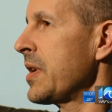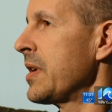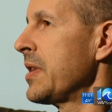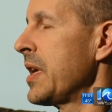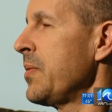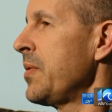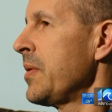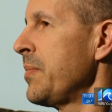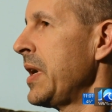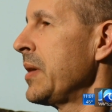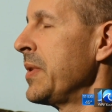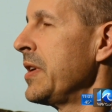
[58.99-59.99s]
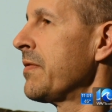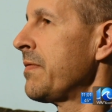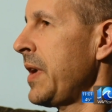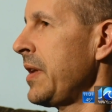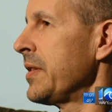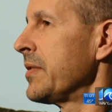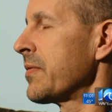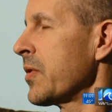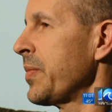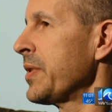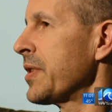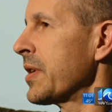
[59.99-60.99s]
and they want to make me a felon for
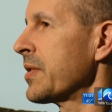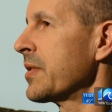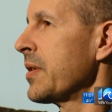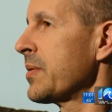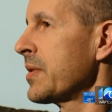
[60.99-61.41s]
possessing those